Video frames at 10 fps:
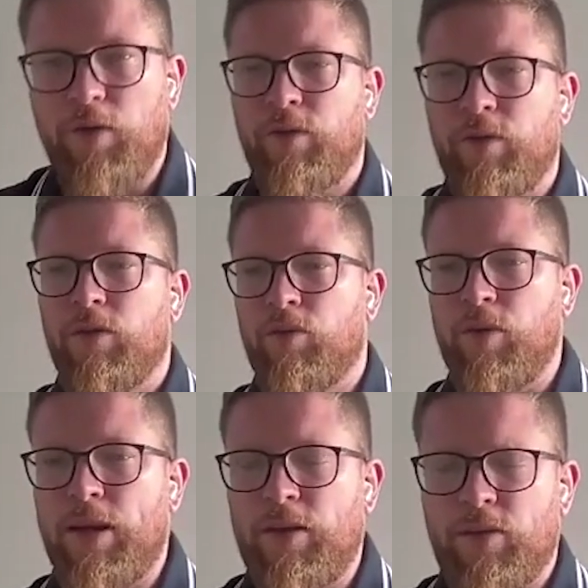of
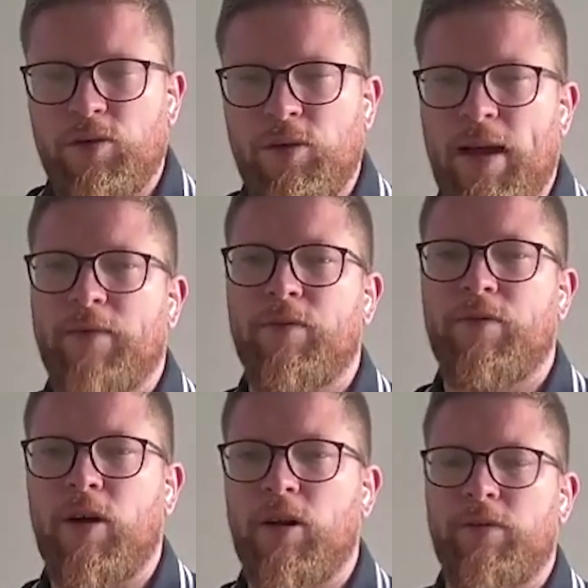the resource you have
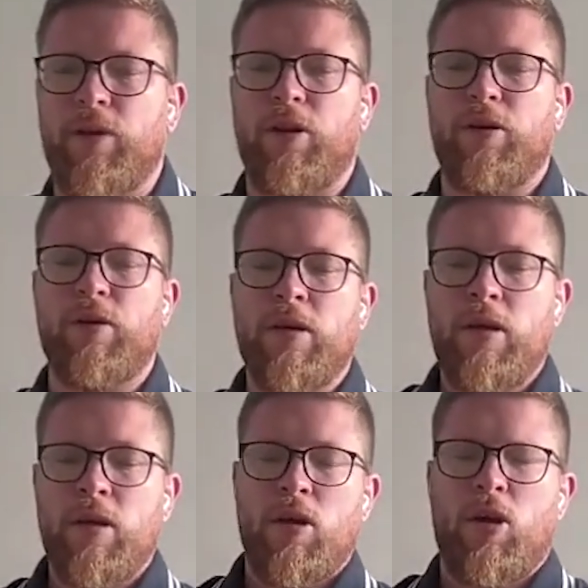in front of you,
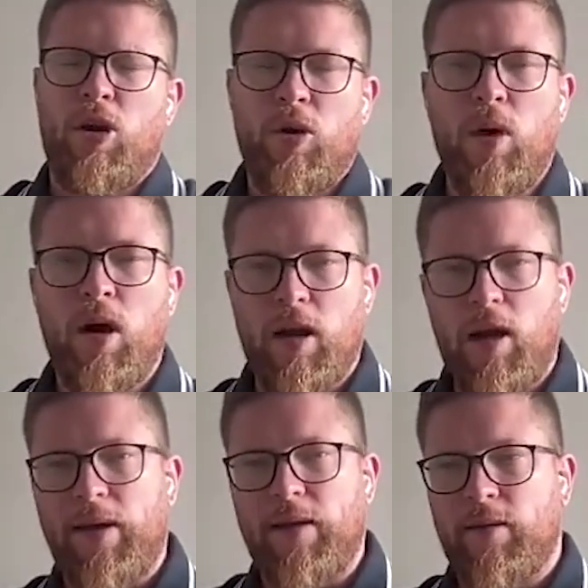who
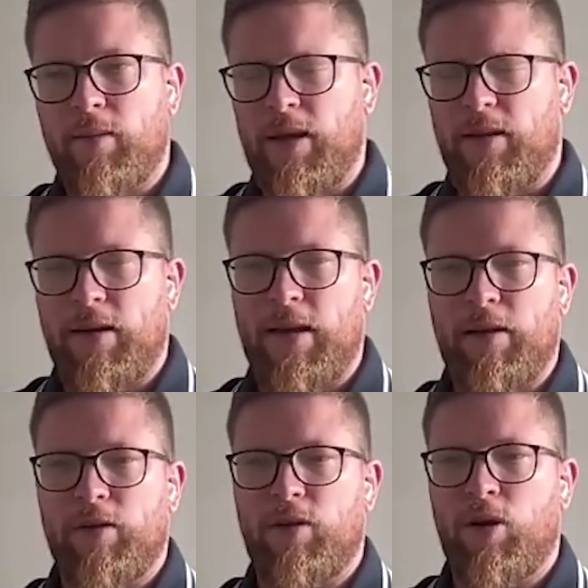are going to be the
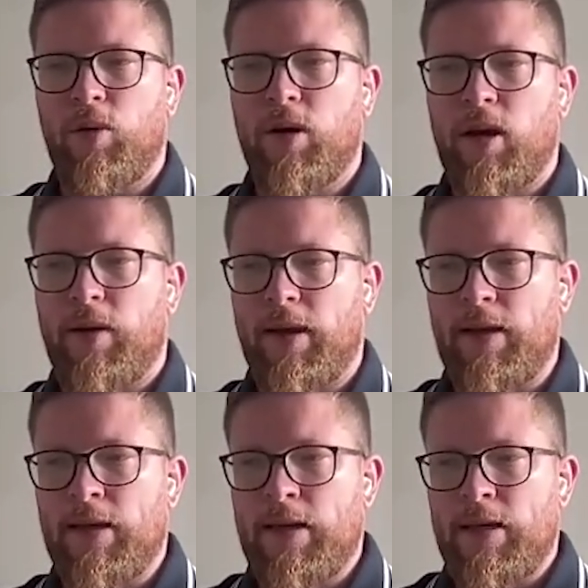leaders, who are
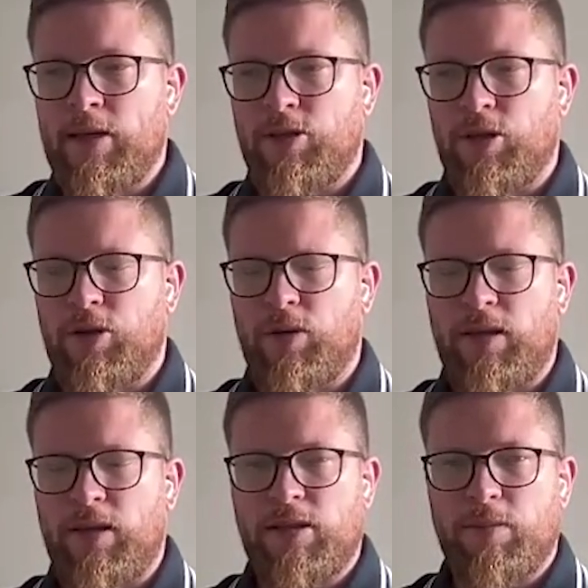going
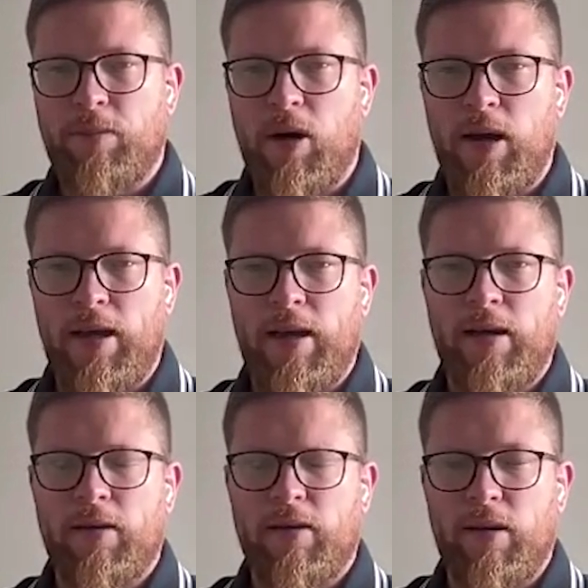to
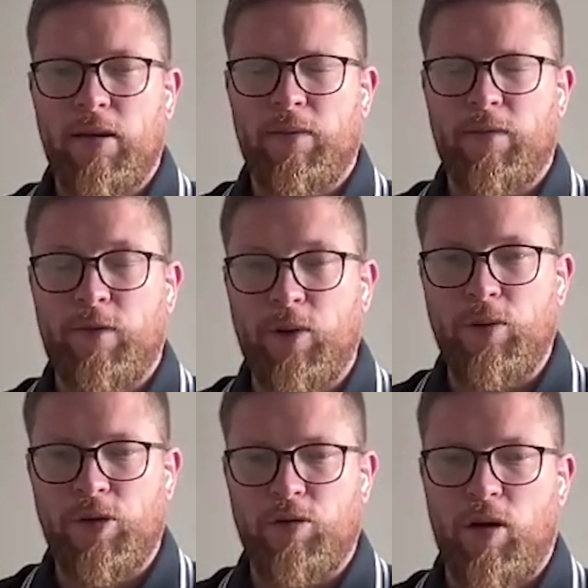inspire the
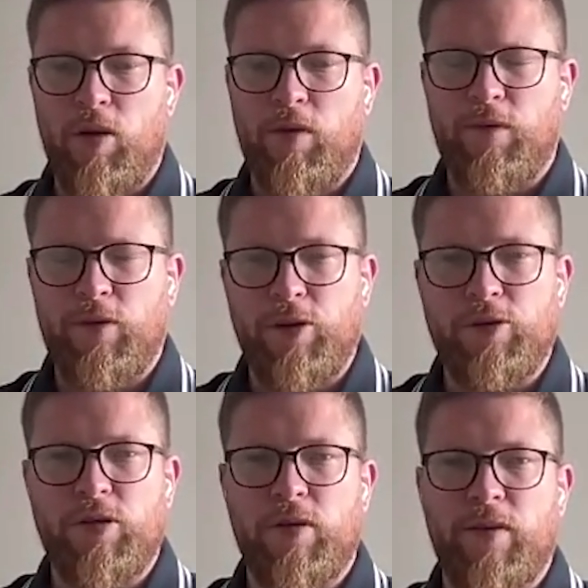future growth and
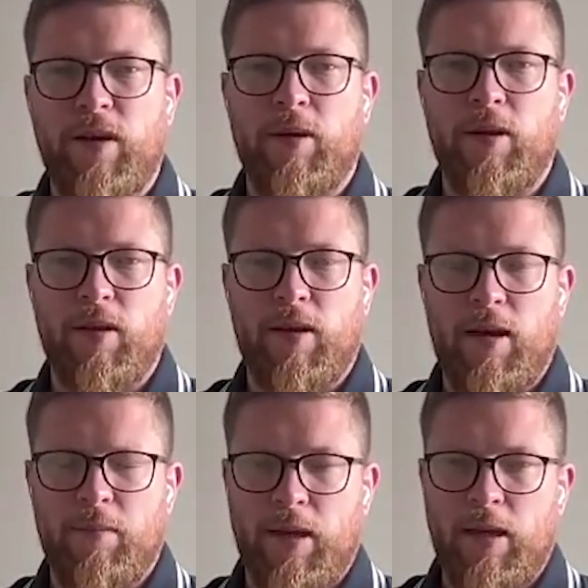future development of
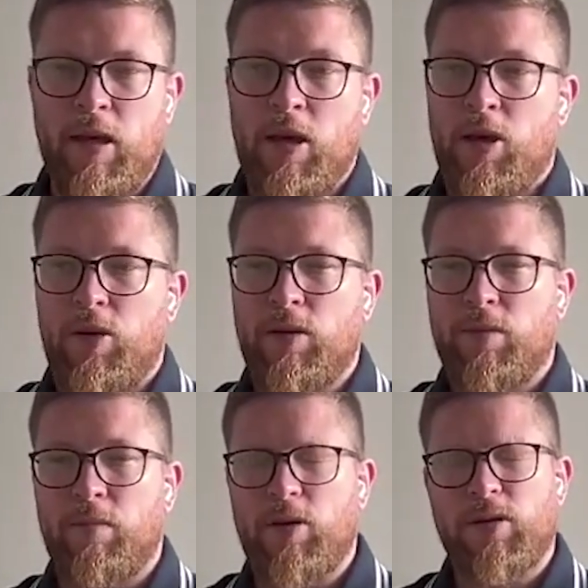the company, who
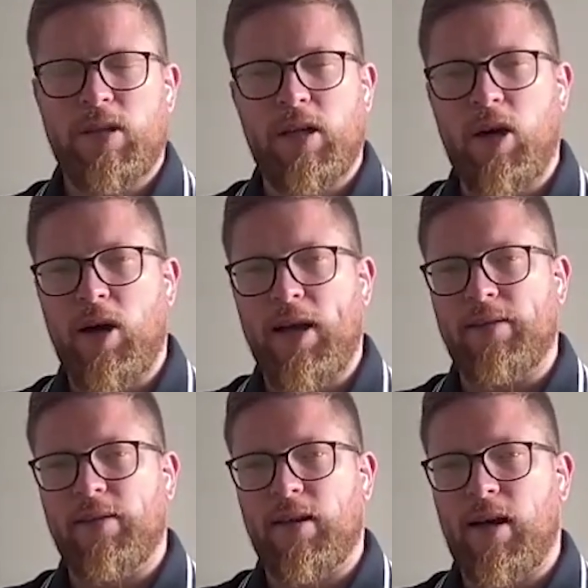is most
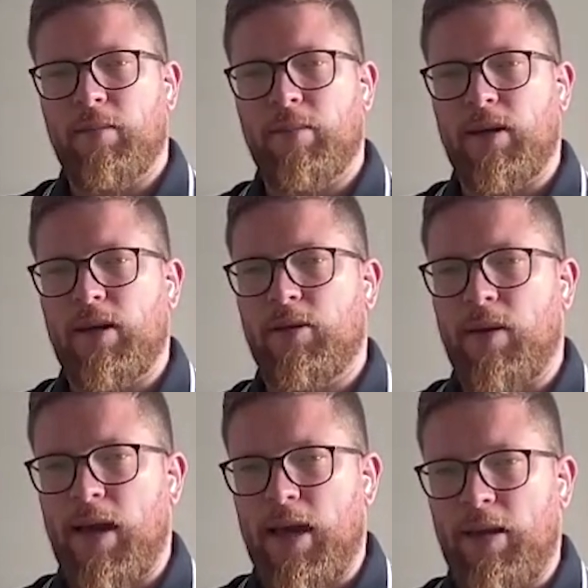aligned to the
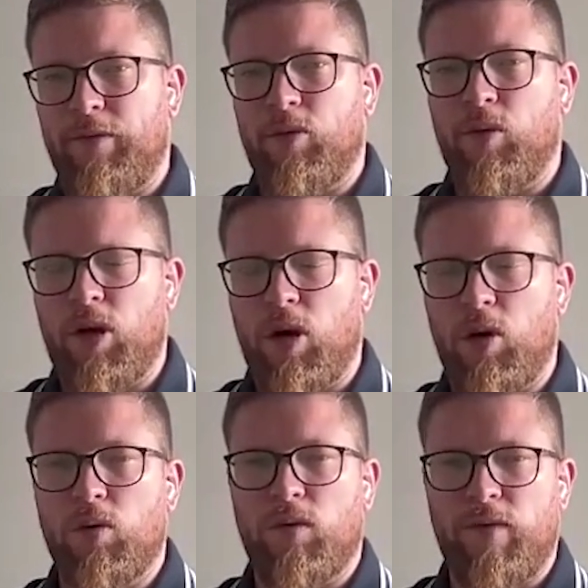company's behavioral
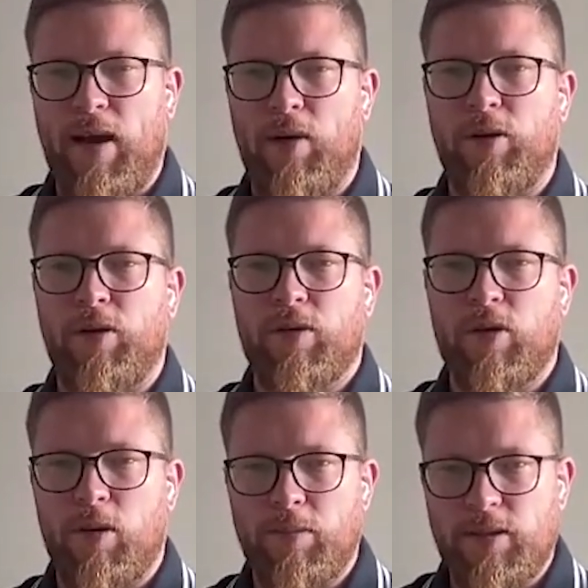goals,
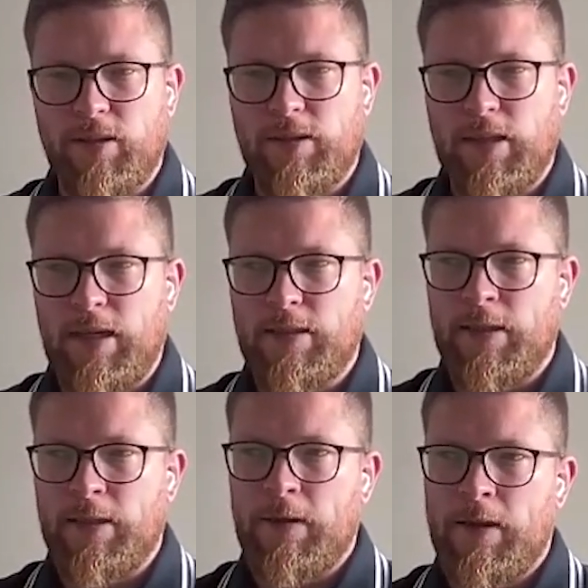values,
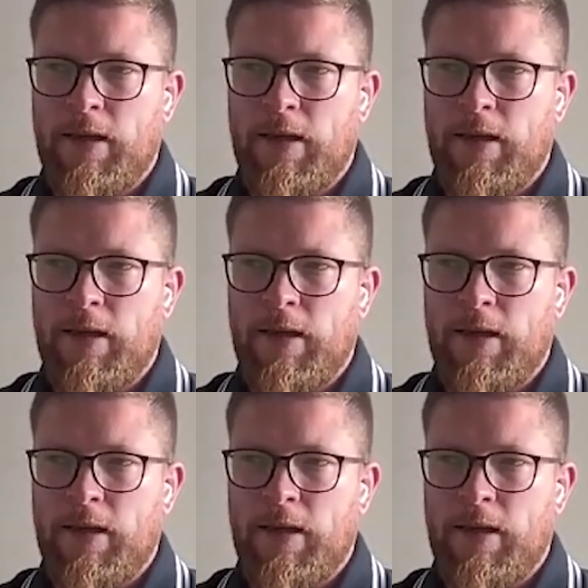competencies.